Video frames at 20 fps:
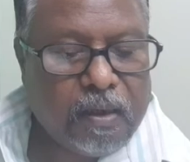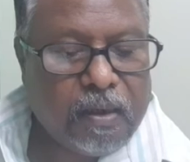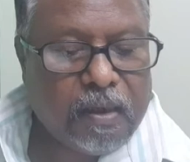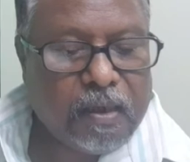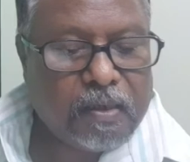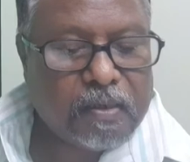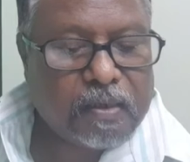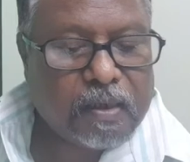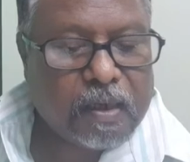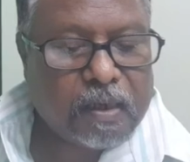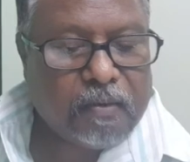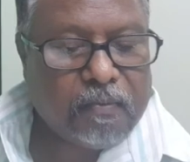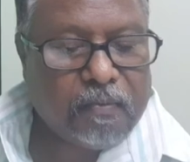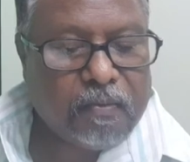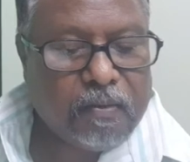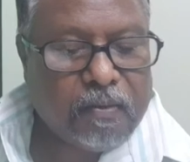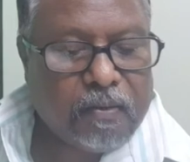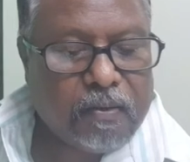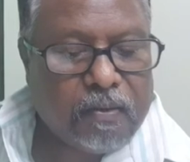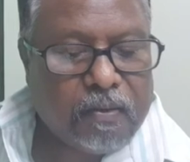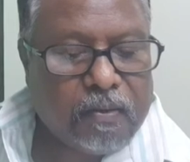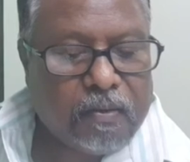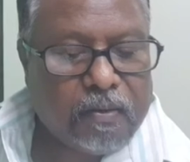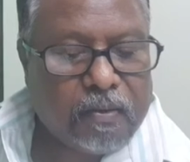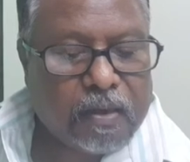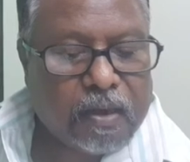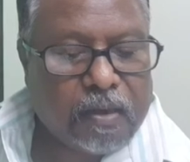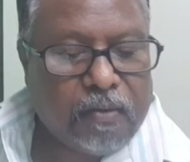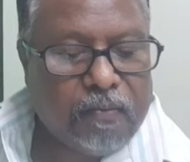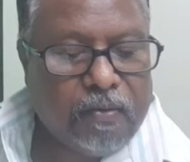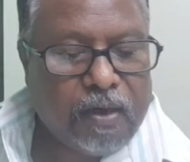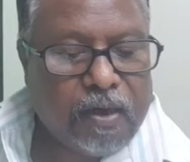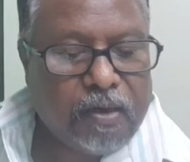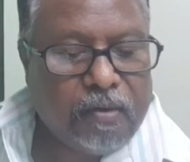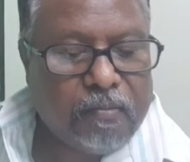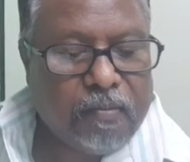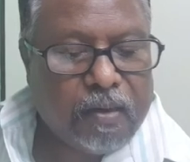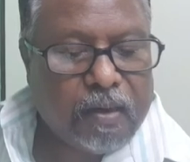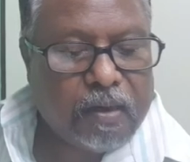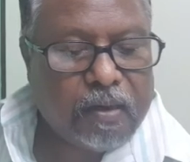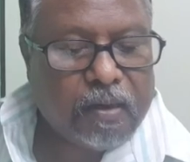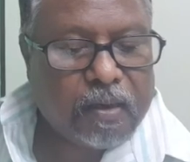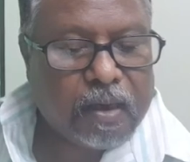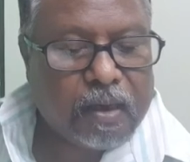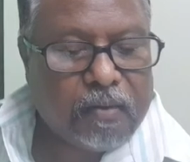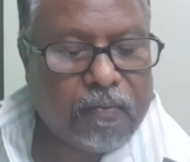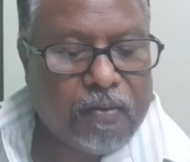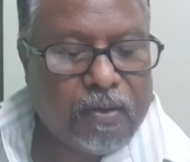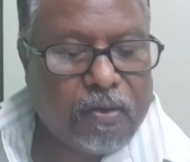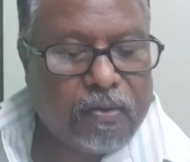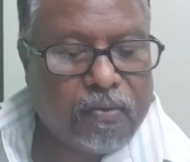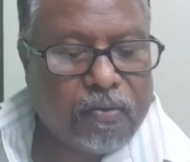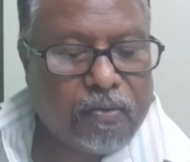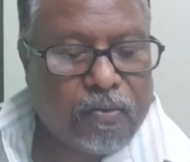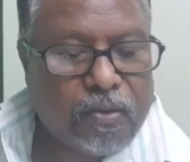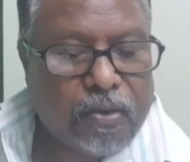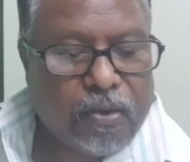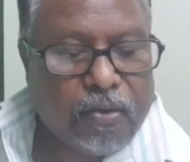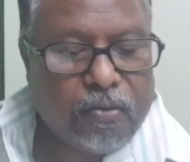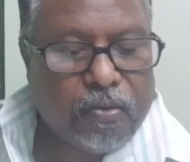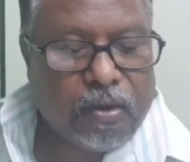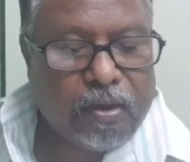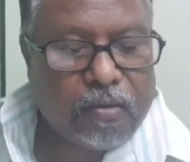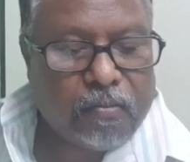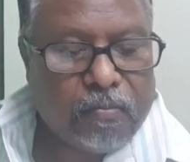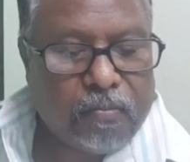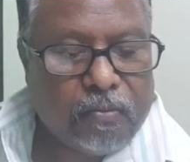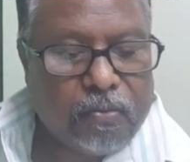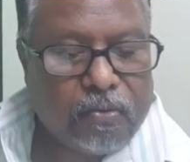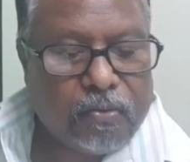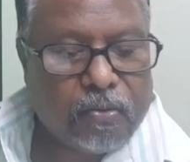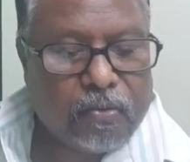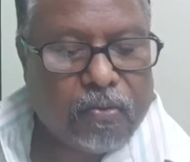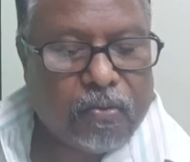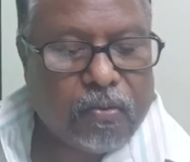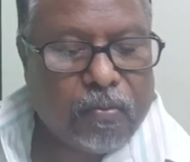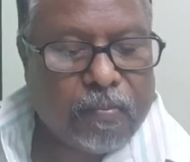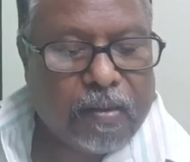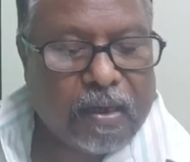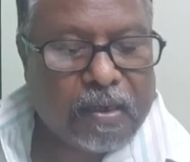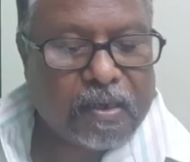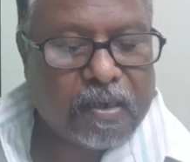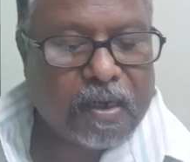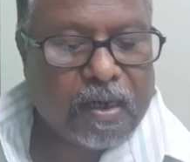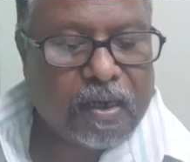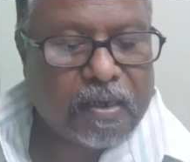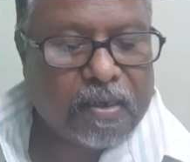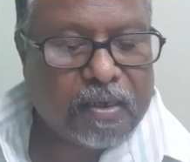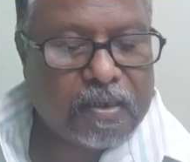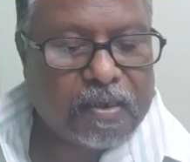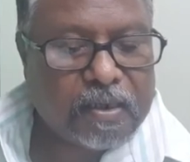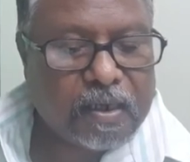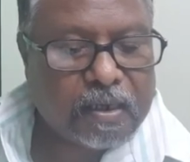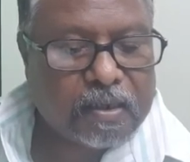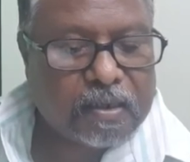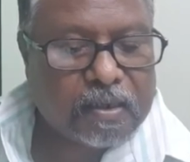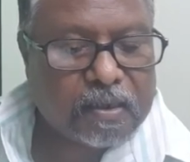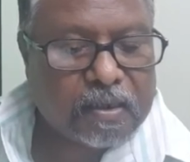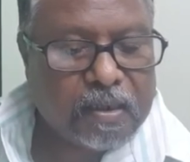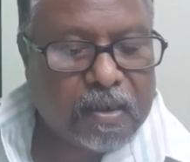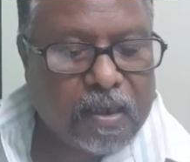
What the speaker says: it is conveyed to duodenum through pancreatic duct.